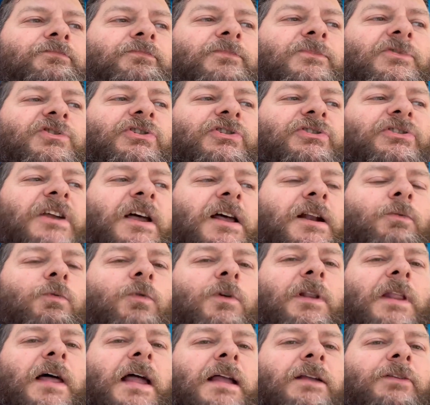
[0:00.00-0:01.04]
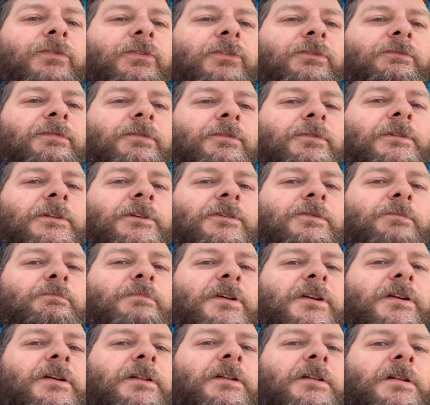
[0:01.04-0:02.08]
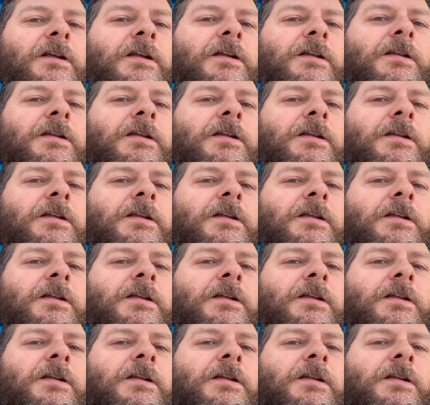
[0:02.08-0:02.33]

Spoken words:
Just kind of relaxing for a little bit.